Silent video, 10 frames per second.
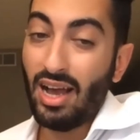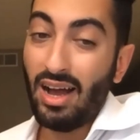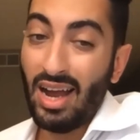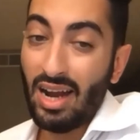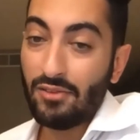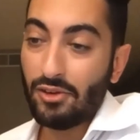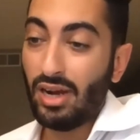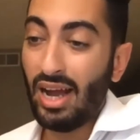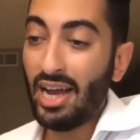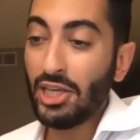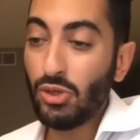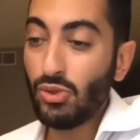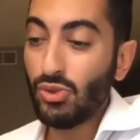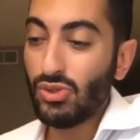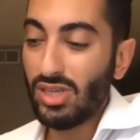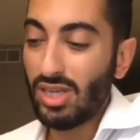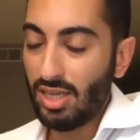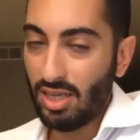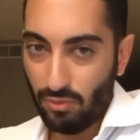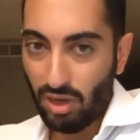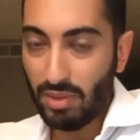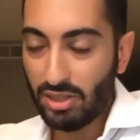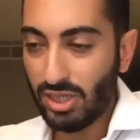However, what I'm about